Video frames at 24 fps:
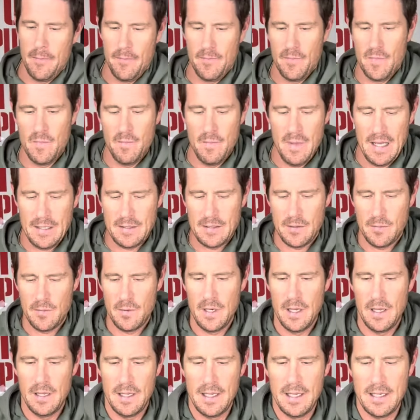Makes it
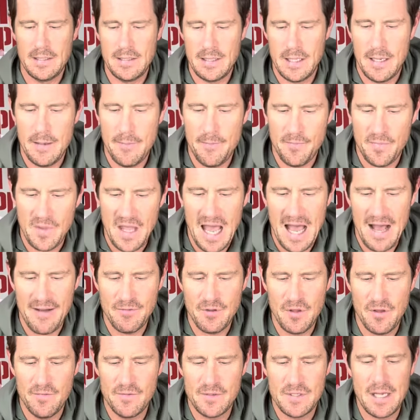real easy
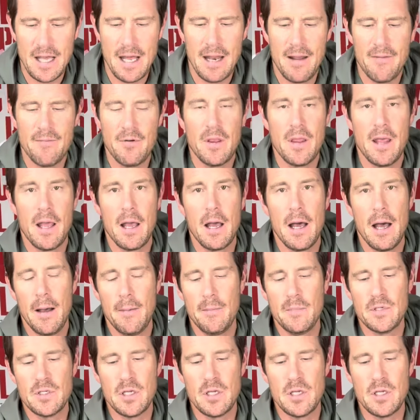after you've set everything up.